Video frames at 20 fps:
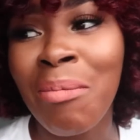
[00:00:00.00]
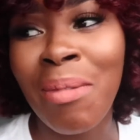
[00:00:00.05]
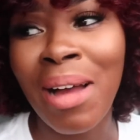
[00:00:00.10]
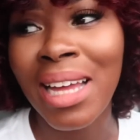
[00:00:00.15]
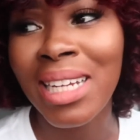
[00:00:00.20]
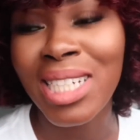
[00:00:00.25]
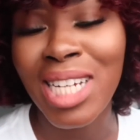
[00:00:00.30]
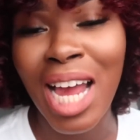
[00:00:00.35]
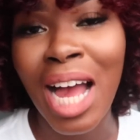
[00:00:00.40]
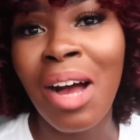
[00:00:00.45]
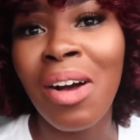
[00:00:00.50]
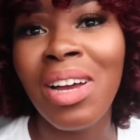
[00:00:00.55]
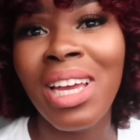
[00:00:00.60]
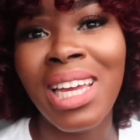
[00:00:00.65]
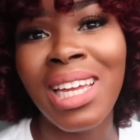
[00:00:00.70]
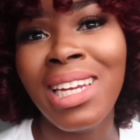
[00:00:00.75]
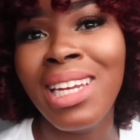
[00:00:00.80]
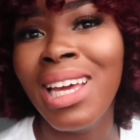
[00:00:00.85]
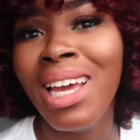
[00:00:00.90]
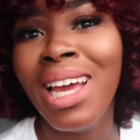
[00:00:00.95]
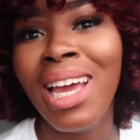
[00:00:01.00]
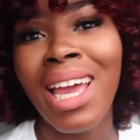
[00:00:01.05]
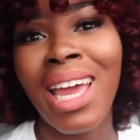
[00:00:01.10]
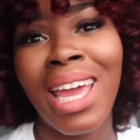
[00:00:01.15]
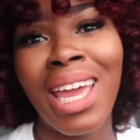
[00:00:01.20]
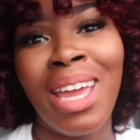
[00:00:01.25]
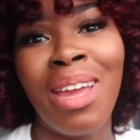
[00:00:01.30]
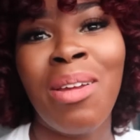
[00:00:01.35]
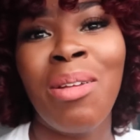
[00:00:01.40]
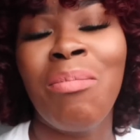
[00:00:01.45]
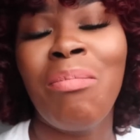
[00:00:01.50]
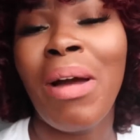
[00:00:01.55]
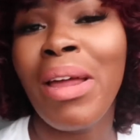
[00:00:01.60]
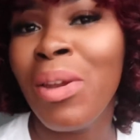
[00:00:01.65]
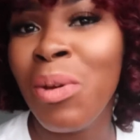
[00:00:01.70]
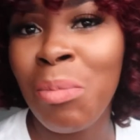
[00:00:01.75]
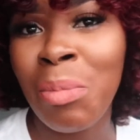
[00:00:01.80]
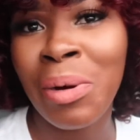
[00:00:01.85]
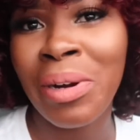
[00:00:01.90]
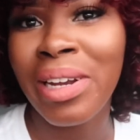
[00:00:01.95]
child in my
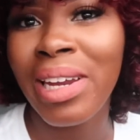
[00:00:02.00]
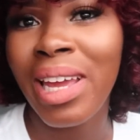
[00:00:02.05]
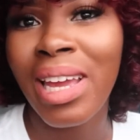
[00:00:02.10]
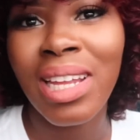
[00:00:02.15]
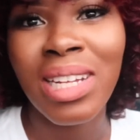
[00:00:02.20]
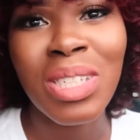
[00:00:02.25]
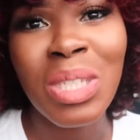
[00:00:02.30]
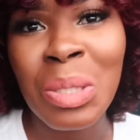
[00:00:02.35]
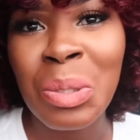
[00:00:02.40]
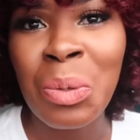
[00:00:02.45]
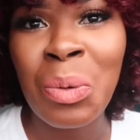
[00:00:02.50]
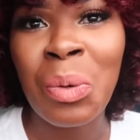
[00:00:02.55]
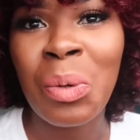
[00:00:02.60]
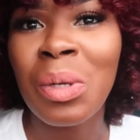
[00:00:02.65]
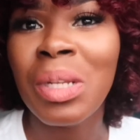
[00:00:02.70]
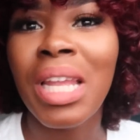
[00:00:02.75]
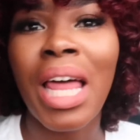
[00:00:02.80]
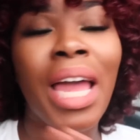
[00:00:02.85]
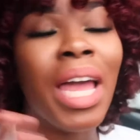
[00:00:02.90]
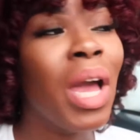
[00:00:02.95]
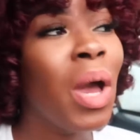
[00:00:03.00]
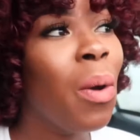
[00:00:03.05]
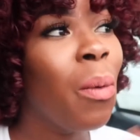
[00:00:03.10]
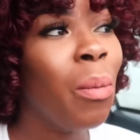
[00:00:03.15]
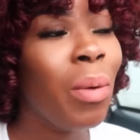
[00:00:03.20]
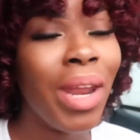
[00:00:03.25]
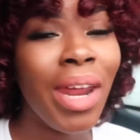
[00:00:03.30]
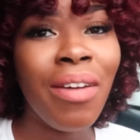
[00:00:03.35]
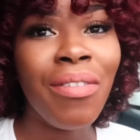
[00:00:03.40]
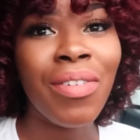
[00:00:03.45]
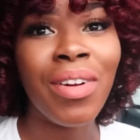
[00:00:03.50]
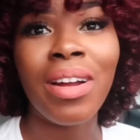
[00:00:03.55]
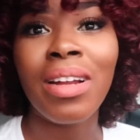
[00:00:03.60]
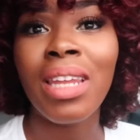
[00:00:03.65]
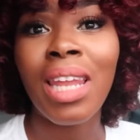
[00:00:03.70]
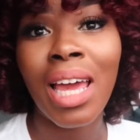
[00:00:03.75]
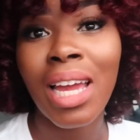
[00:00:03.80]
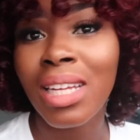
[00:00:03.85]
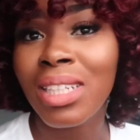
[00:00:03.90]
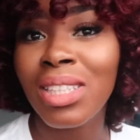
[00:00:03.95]
newborn in school. Like,
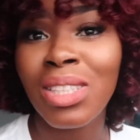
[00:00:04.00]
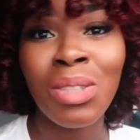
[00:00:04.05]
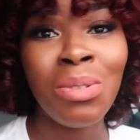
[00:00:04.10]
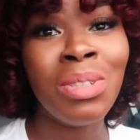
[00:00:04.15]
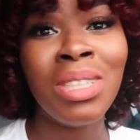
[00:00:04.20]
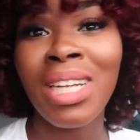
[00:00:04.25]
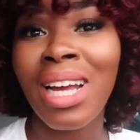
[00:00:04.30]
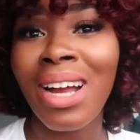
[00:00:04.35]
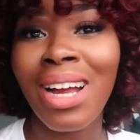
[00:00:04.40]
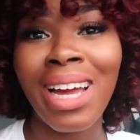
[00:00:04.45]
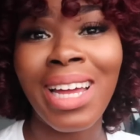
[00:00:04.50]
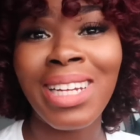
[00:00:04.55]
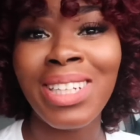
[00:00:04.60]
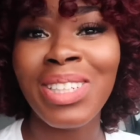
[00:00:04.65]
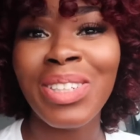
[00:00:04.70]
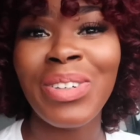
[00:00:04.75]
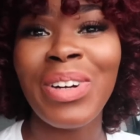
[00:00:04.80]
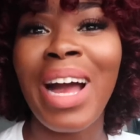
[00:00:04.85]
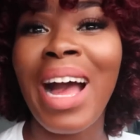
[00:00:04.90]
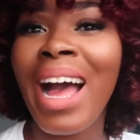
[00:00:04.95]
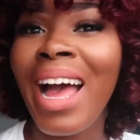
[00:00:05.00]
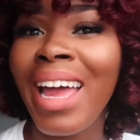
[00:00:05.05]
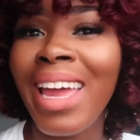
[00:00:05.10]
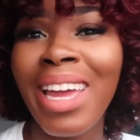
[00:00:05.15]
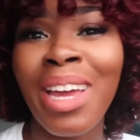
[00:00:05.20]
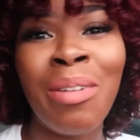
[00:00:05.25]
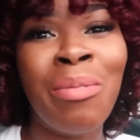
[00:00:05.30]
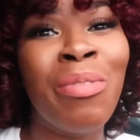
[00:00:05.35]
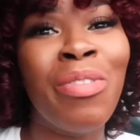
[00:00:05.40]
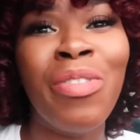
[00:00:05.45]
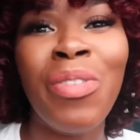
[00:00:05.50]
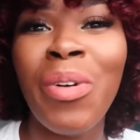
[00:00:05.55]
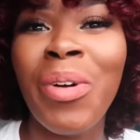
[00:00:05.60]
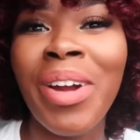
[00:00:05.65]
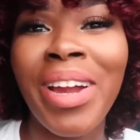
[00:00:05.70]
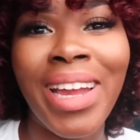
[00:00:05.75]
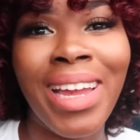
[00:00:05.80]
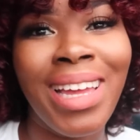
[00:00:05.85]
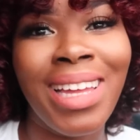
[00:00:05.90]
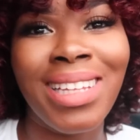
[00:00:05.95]
whatever. Like, do what y'all gotta do. I am
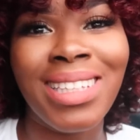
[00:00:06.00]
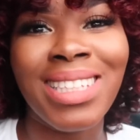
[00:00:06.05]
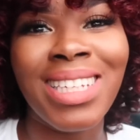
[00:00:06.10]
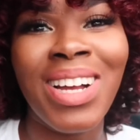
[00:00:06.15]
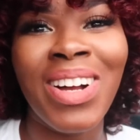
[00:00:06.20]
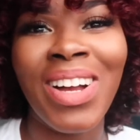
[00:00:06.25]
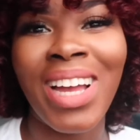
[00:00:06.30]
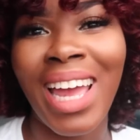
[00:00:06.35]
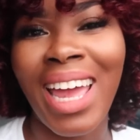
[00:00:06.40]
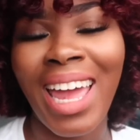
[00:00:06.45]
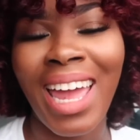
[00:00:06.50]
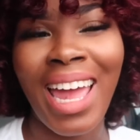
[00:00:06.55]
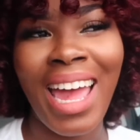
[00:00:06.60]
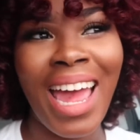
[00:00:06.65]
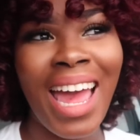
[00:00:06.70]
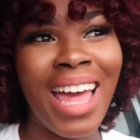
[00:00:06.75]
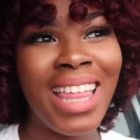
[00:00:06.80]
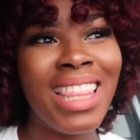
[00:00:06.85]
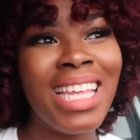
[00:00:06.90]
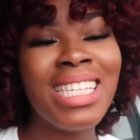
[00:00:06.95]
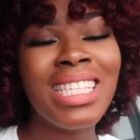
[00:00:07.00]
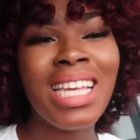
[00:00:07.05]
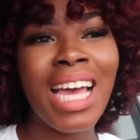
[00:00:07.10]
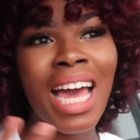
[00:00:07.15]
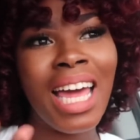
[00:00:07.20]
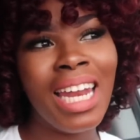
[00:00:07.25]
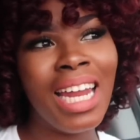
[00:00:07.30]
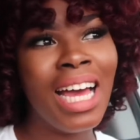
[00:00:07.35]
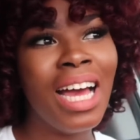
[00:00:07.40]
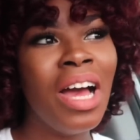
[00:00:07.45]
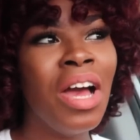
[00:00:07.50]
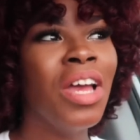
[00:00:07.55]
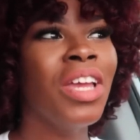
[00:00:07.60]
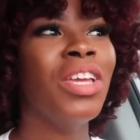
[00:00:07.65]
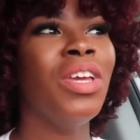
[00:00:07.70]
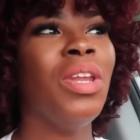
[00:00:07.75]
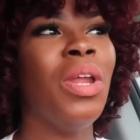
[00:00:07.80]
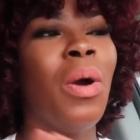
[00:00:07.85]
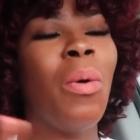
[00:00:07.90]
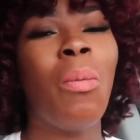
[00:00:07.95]
for it. Okay? And that's kind of,
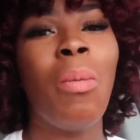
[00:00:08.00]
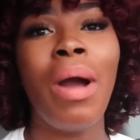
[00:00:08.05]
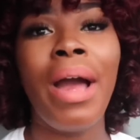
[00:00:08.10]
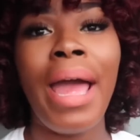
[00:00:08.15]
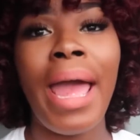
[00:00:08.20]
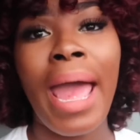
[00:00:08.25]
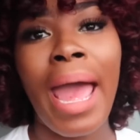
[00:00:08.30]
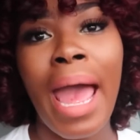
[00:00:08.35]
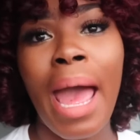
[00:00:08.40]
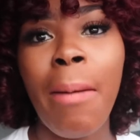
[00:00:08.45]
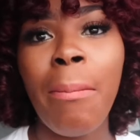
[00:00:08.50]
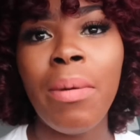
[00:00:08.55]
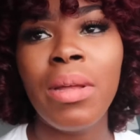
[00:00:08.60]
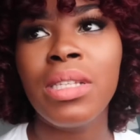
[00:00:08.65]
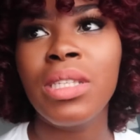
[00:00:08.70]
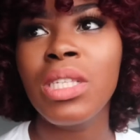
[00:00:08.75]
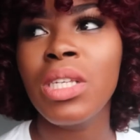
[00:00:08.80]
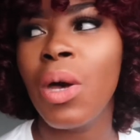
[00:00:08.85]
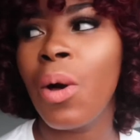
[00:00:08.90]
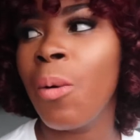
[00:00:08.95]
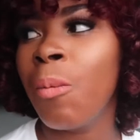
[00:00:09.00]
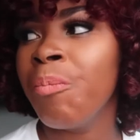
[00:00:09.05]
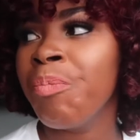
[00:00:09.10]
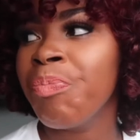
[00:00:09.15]
what happened. So,